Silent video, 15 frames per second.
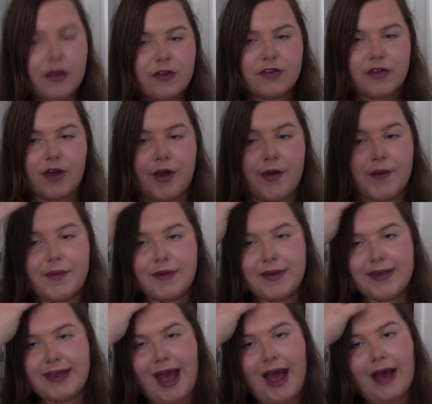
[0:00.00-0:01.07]
So
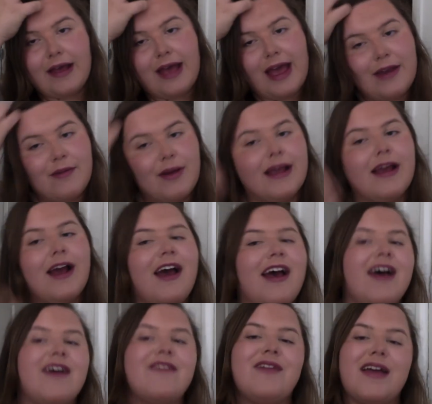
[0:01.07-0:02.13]
yeah, anyway,
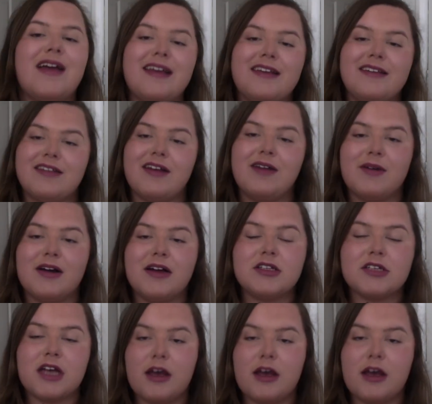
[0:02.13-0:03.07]
thank you so much.